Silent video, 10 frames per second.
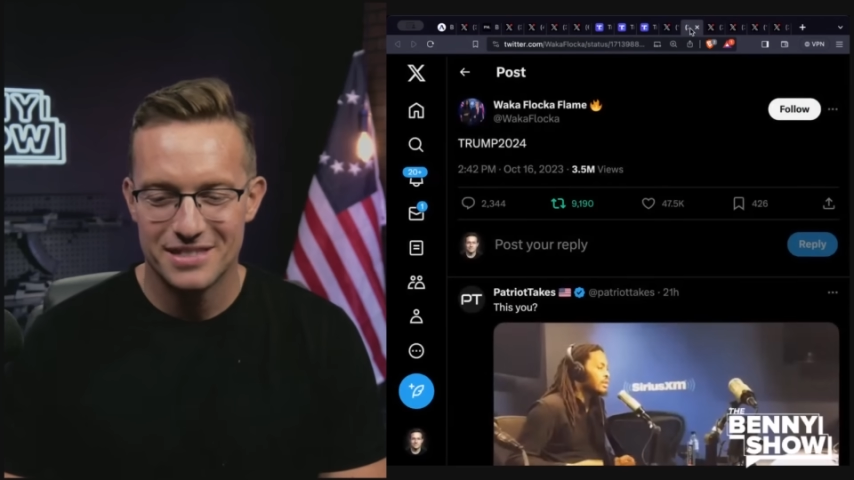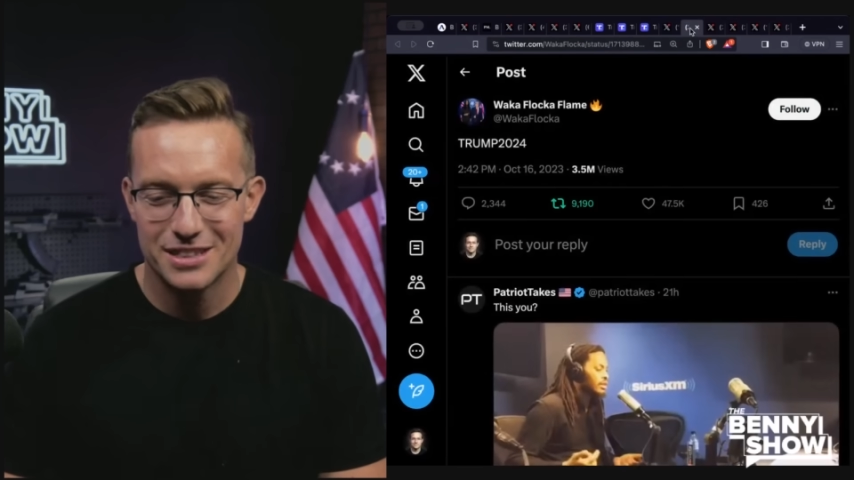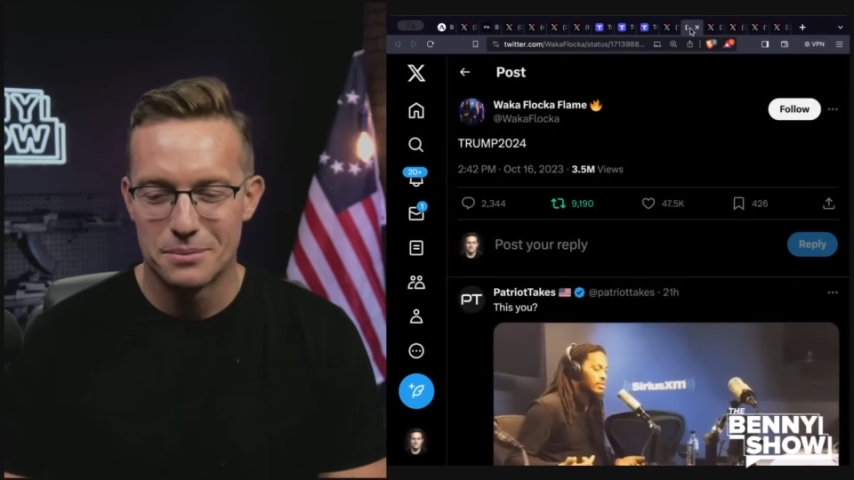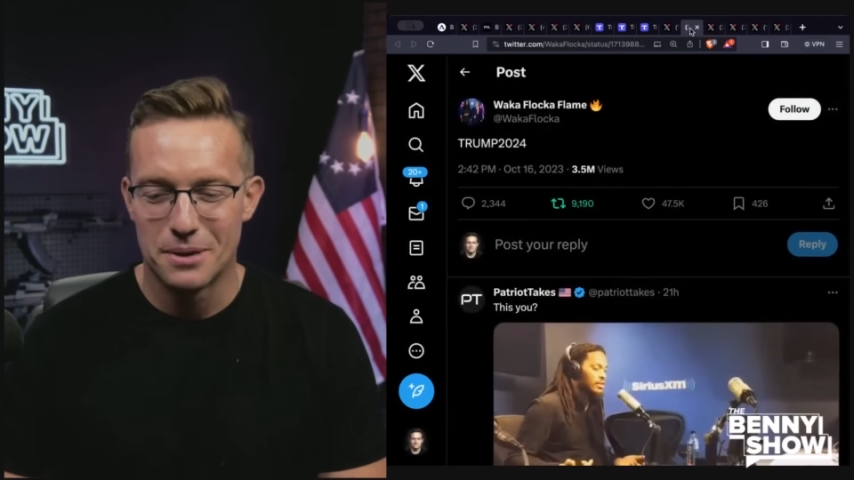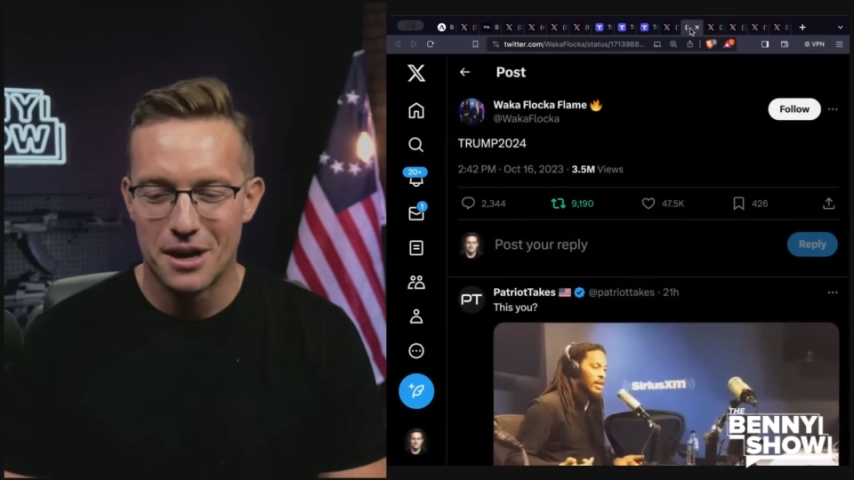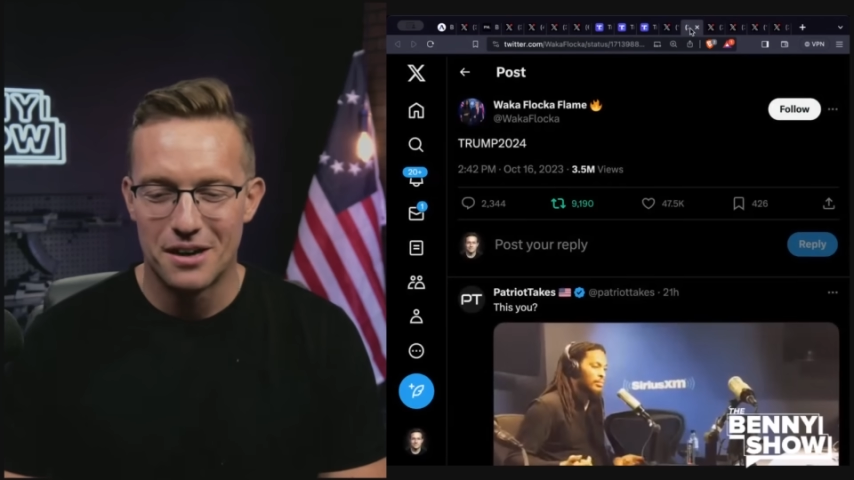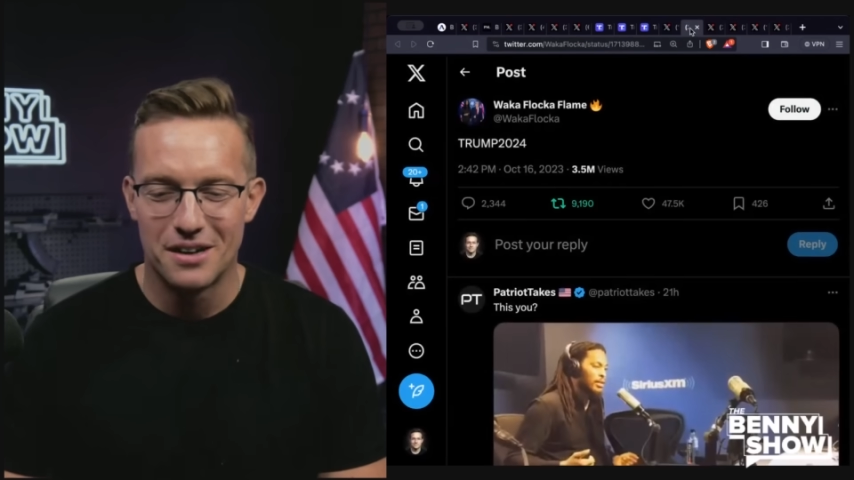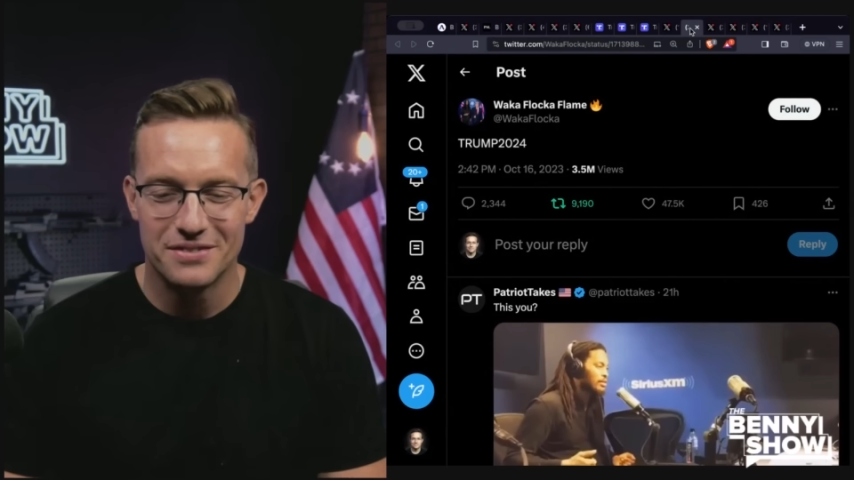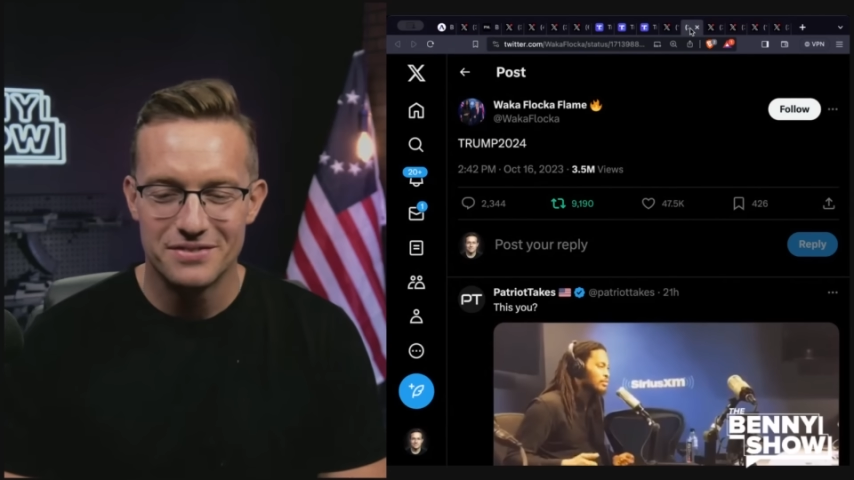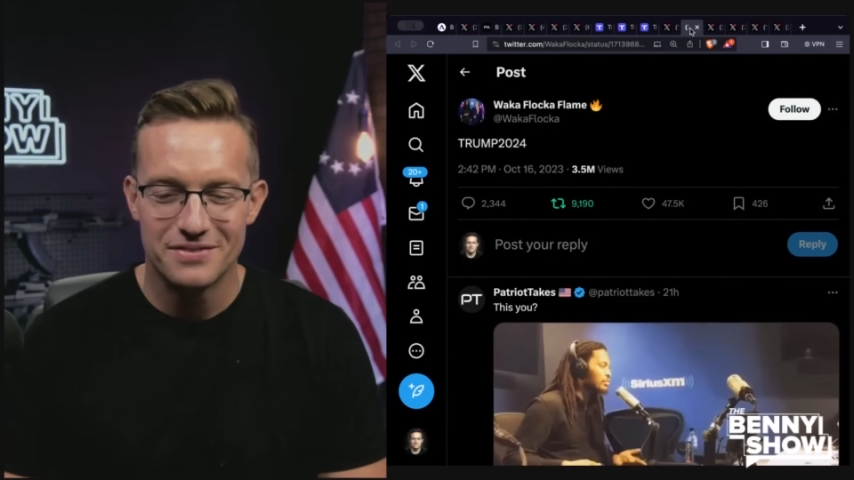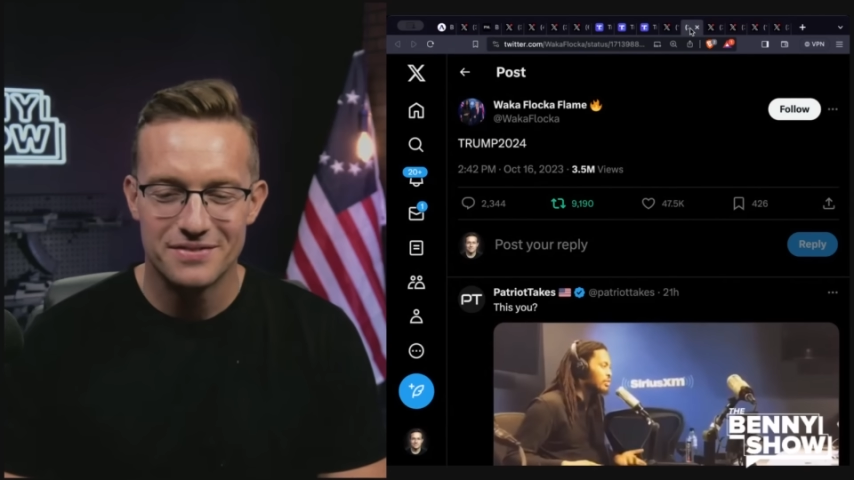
tomorrow."